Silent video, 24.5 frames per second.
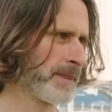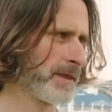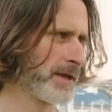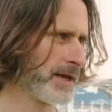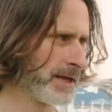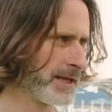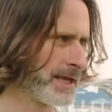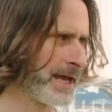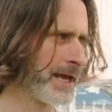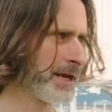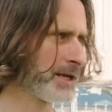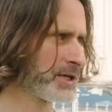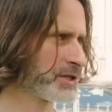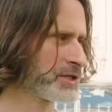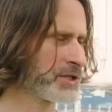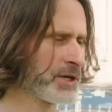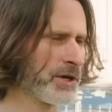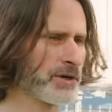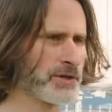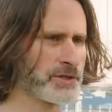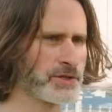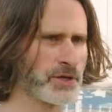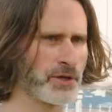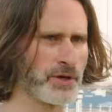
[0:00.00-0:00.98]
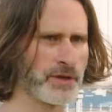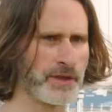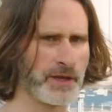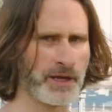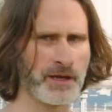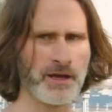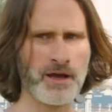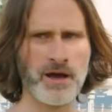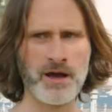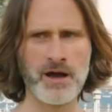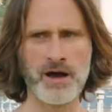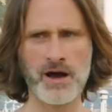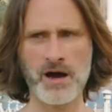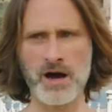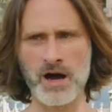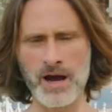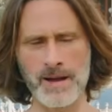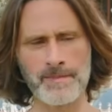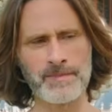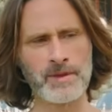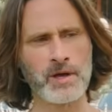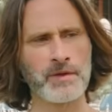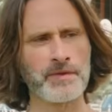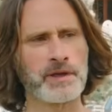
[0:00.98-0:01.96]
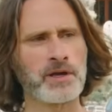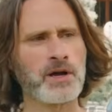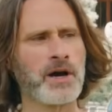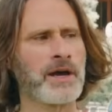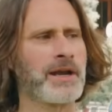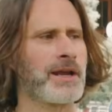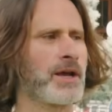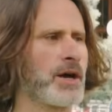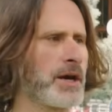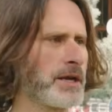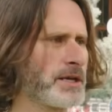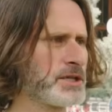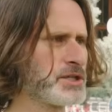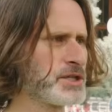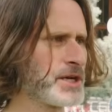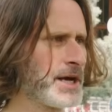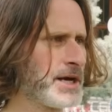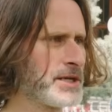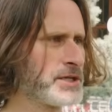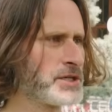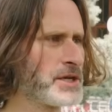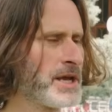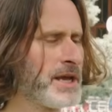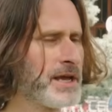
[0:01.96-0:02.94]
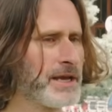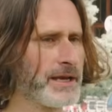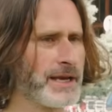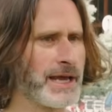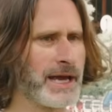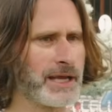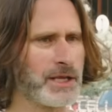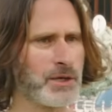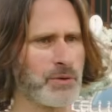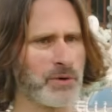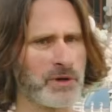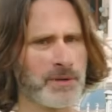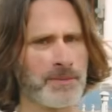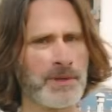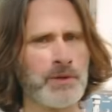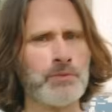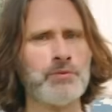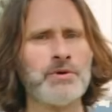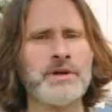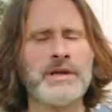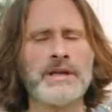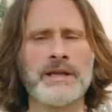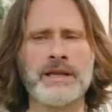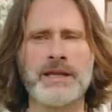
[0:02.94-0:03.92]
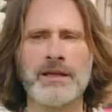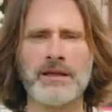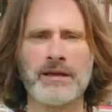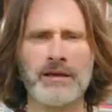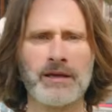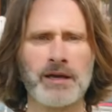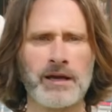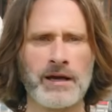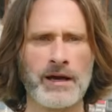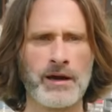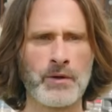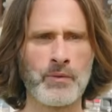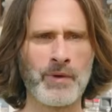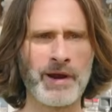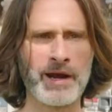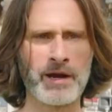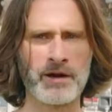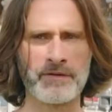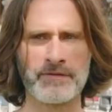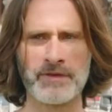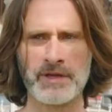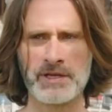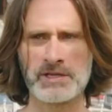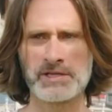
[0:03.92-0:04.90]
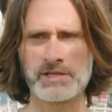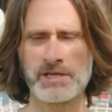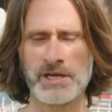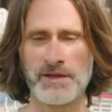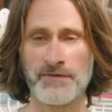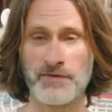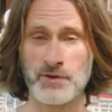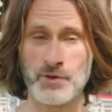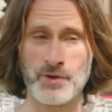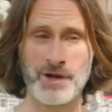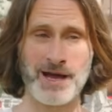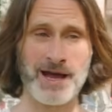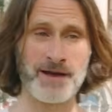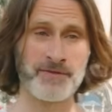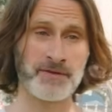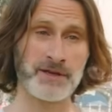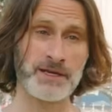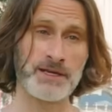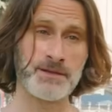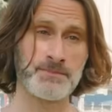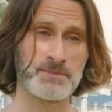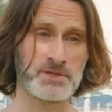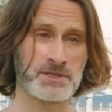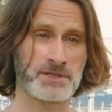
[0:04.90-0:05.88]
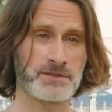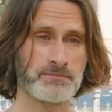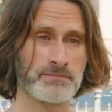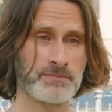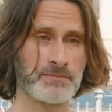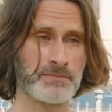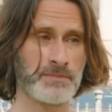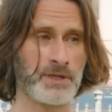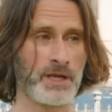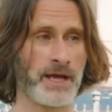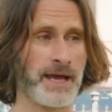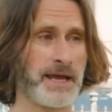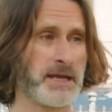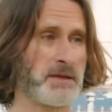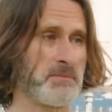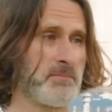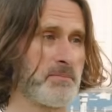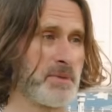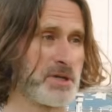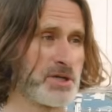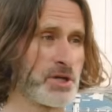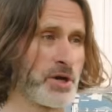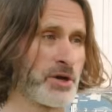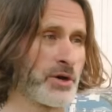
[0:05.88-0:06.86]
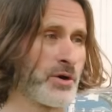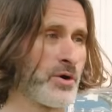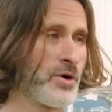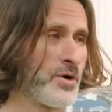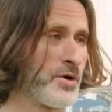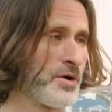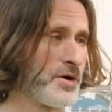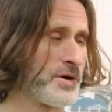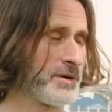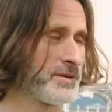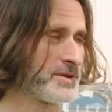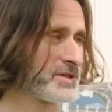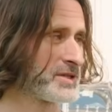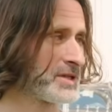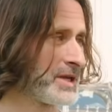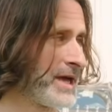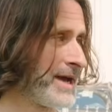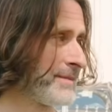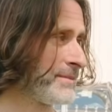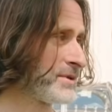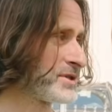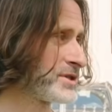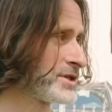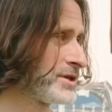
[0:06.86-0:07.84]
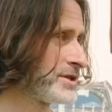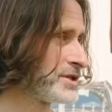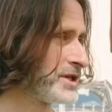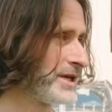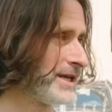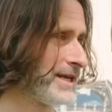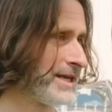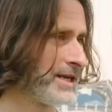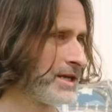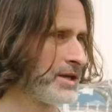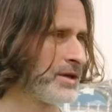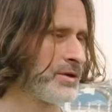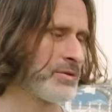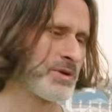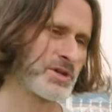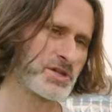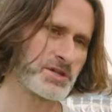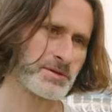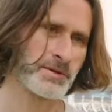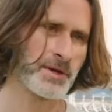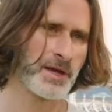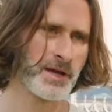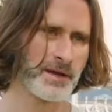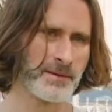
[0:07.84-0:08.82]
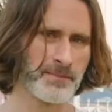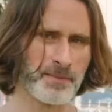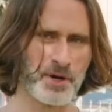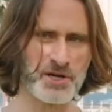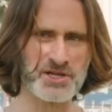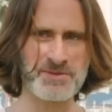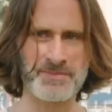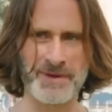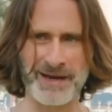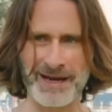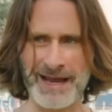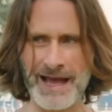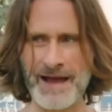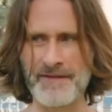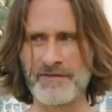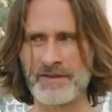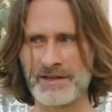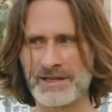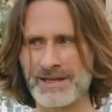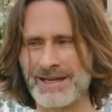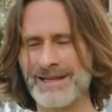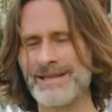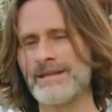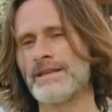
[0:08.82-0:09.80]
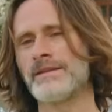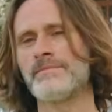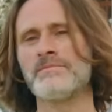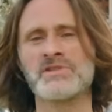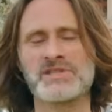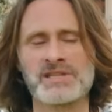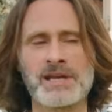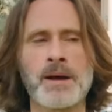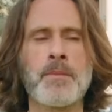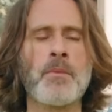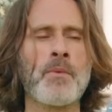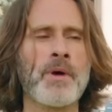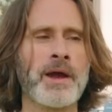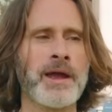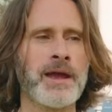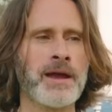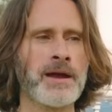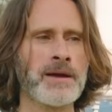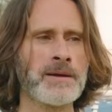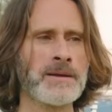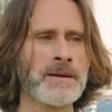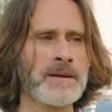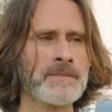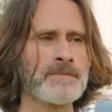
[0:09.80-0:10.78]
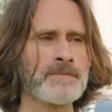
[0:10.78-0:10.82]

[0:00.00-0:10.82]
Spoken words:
Again, it shows her that I'm not the kind of guy to judge. Now, you want to be really aware of this. If you have any like Madonna whore, slight misogyny in you, which most men have it in somewhere,